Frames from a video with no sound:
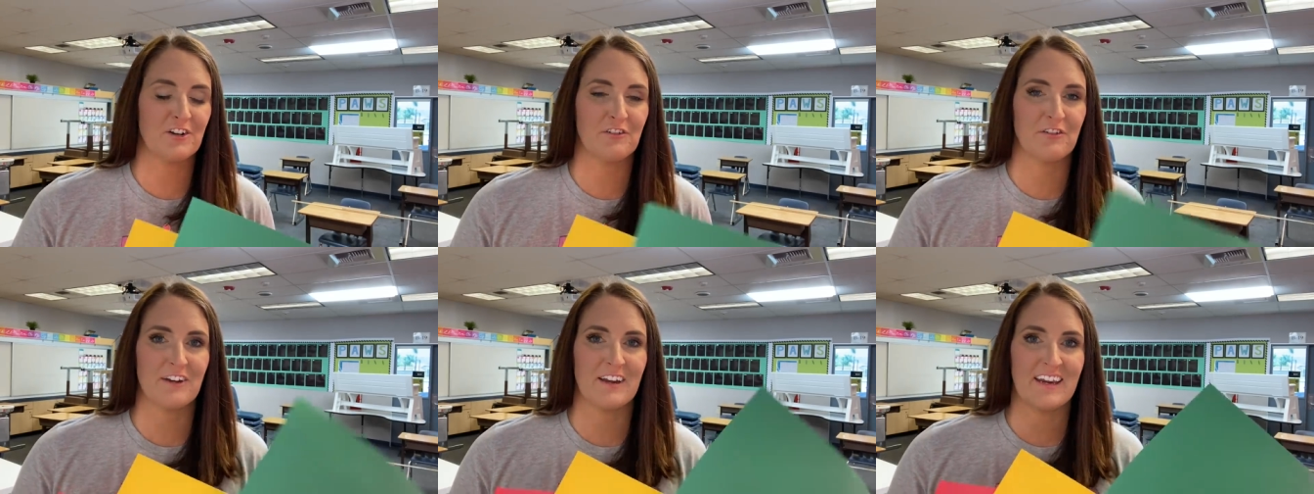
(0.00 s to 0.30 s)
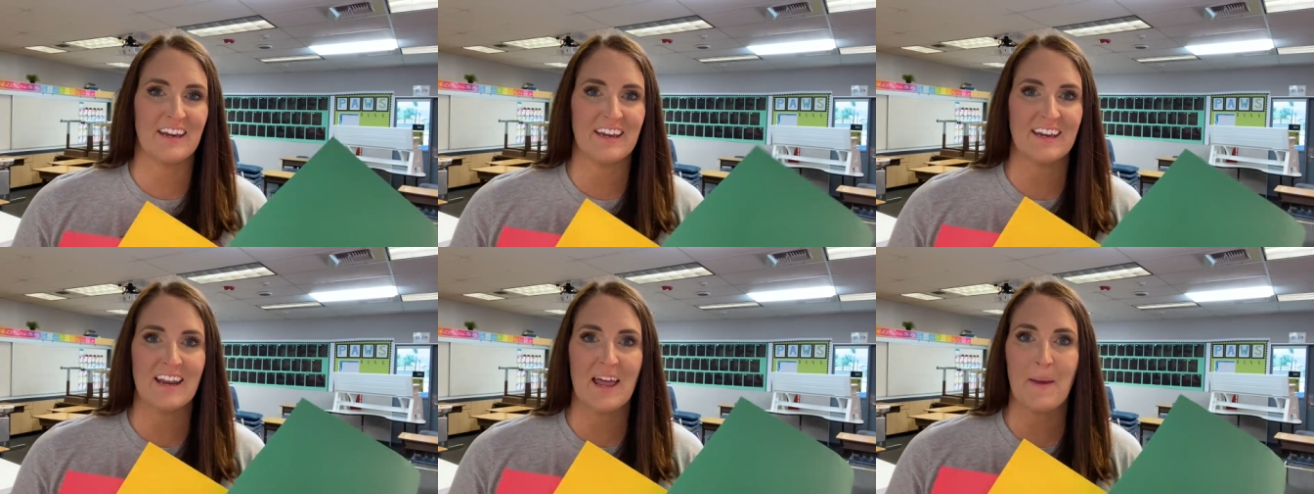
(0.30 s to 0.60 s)

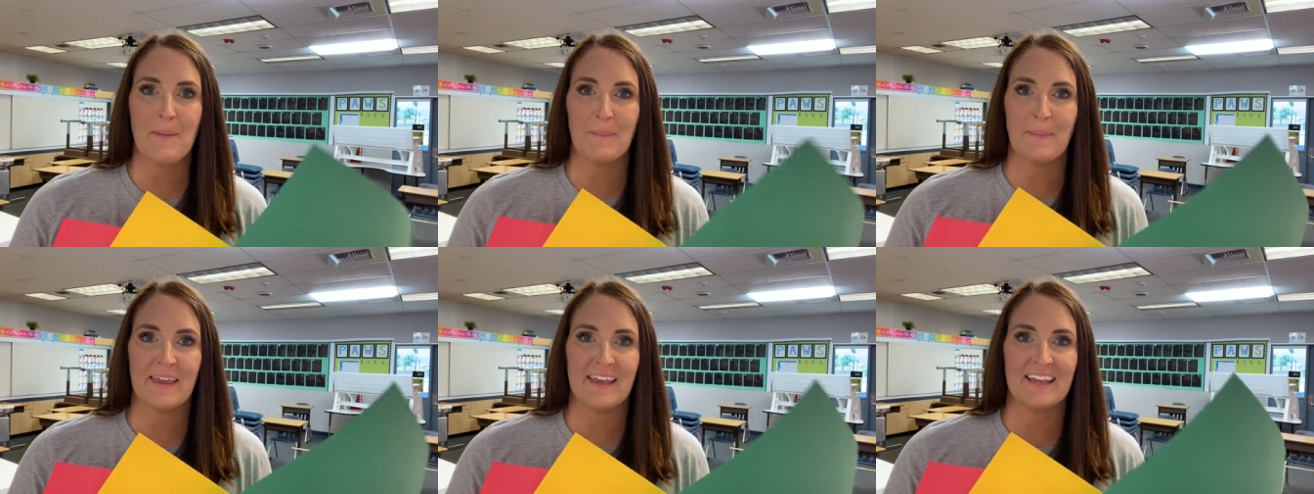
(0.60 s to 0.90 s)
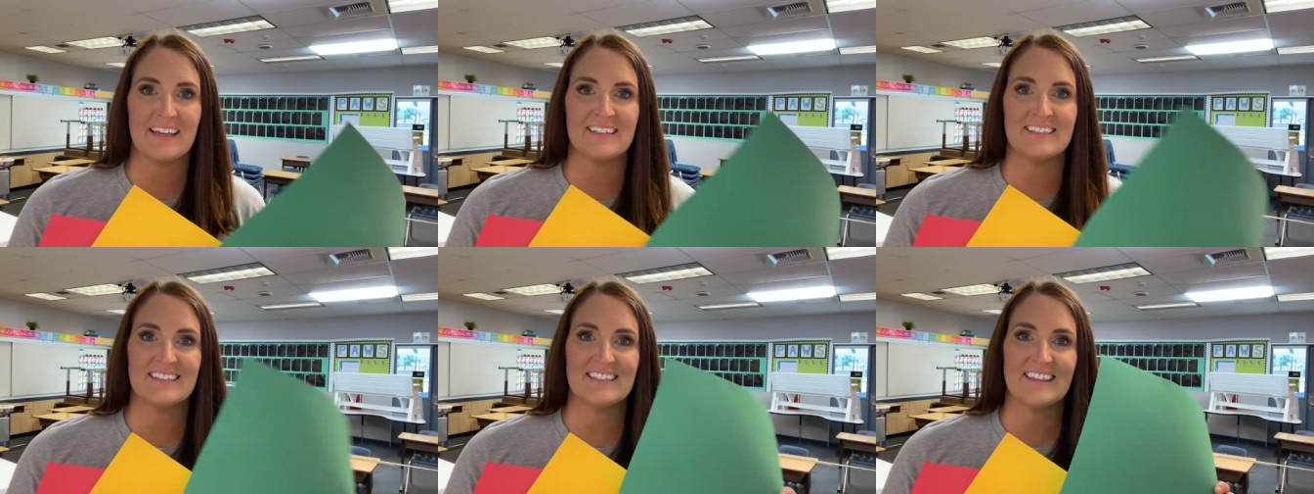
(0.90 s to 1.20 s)
Green
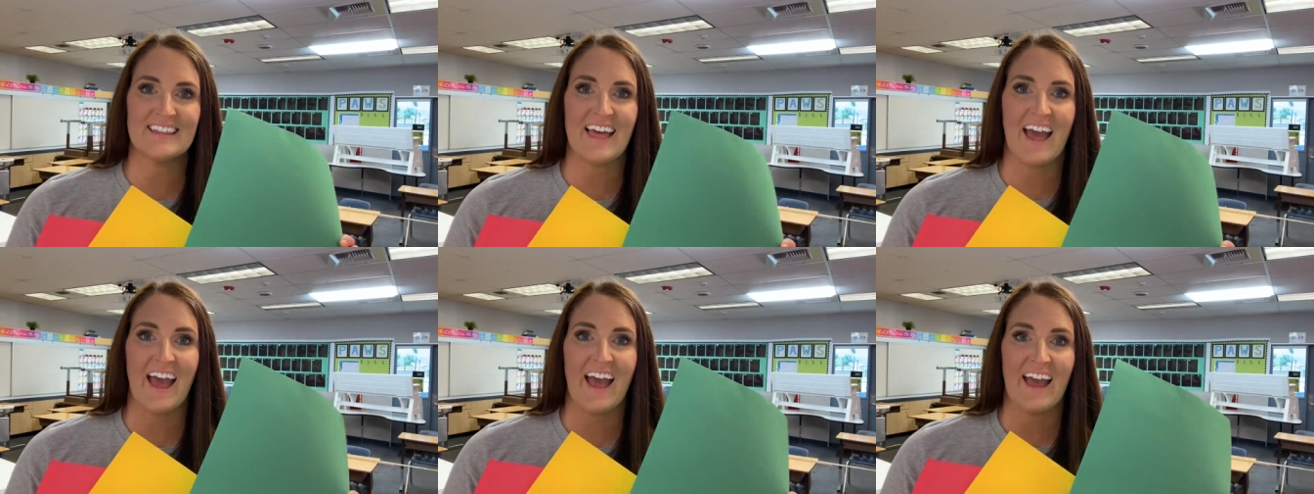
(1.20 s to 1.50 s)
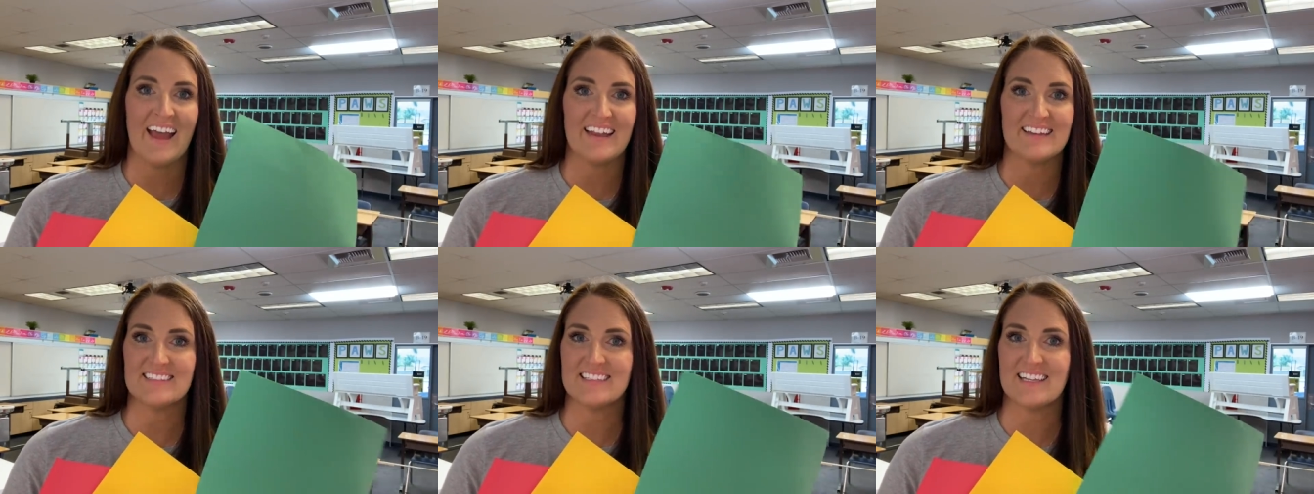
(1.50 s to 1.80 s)
means
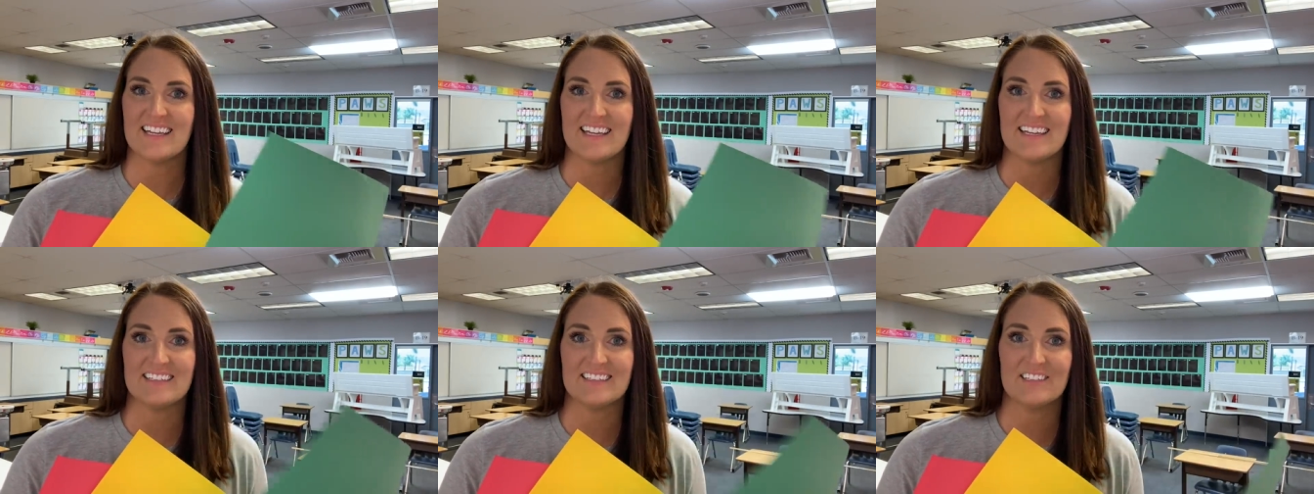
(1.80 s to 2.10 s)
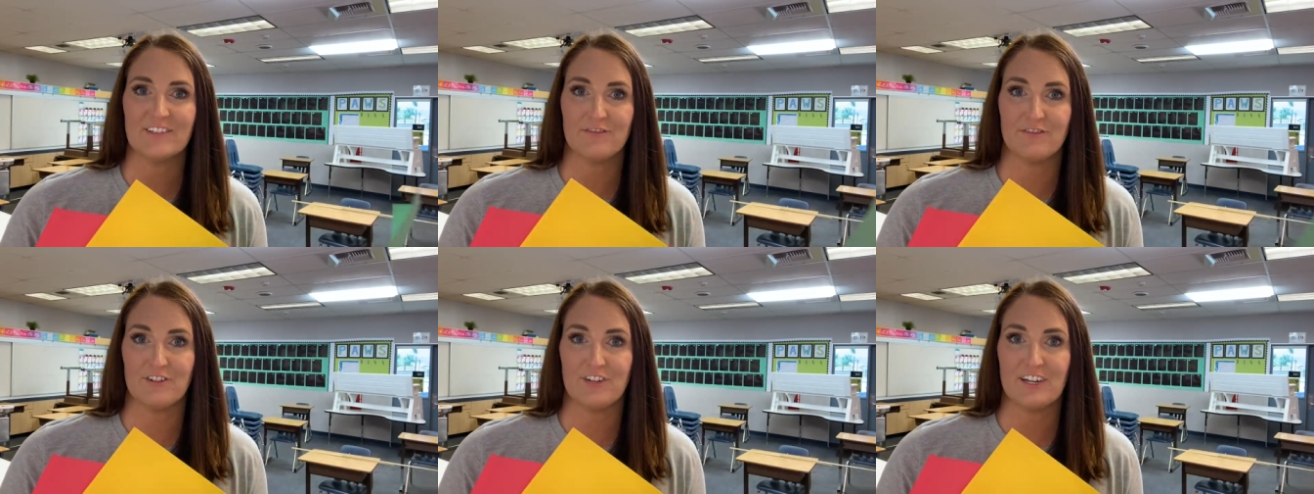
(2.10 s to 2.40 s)
that
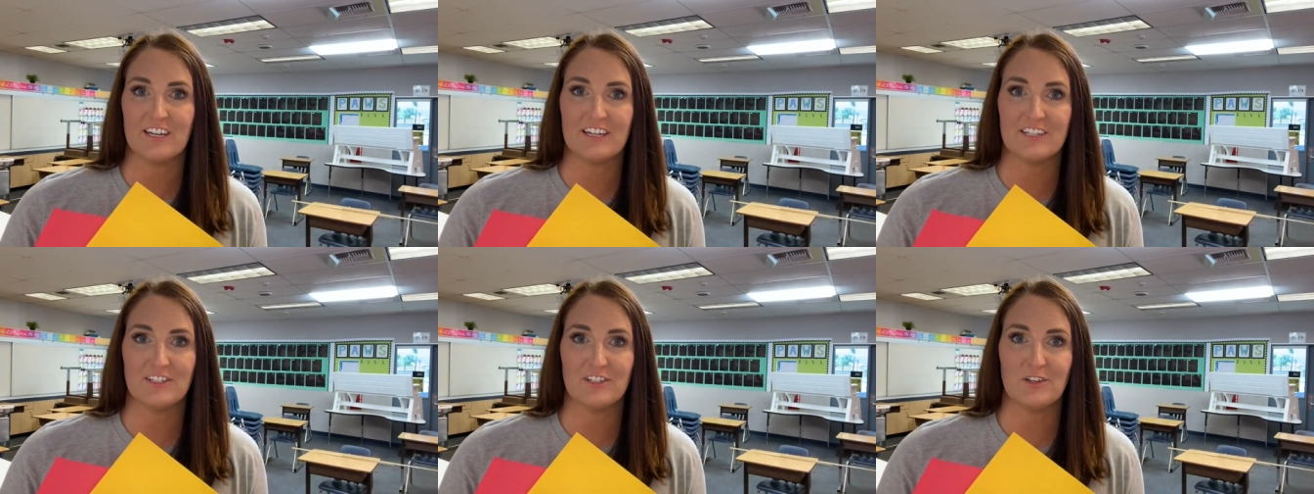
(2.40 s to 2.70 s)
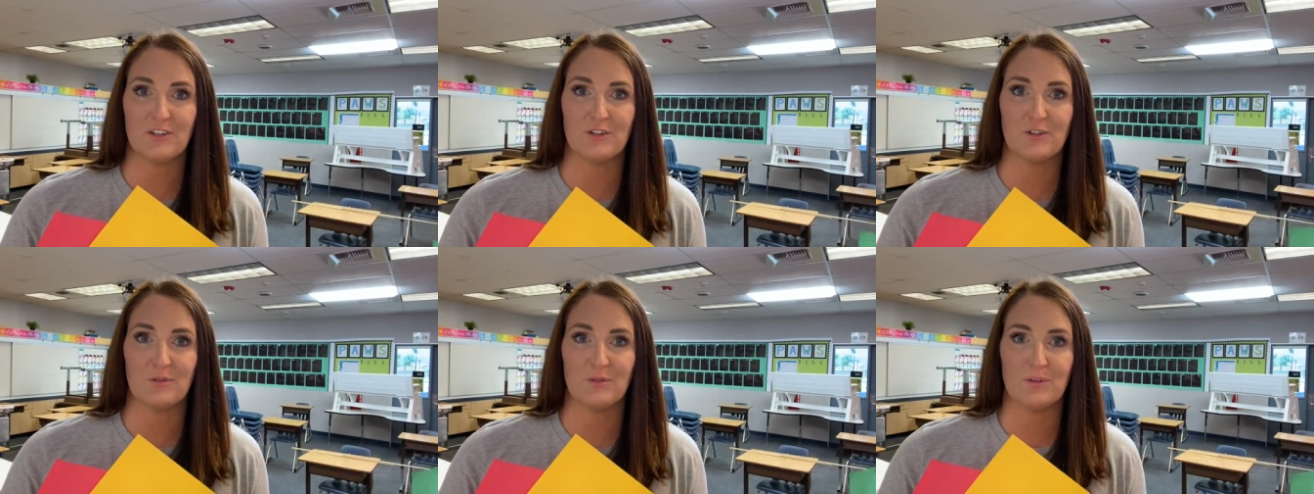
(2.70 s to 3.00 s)
it's free
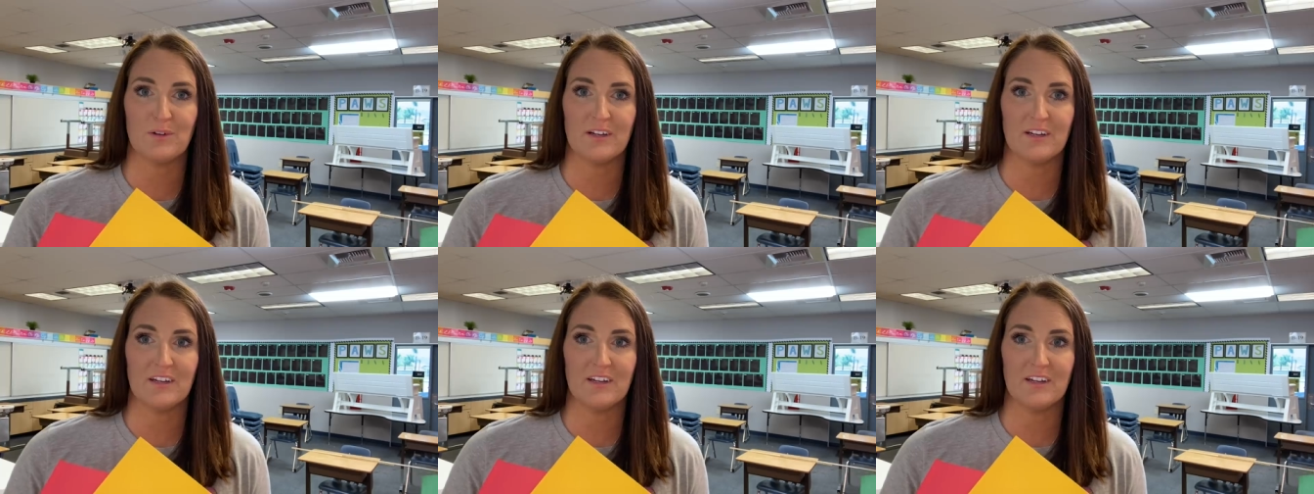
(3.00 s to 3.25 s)
to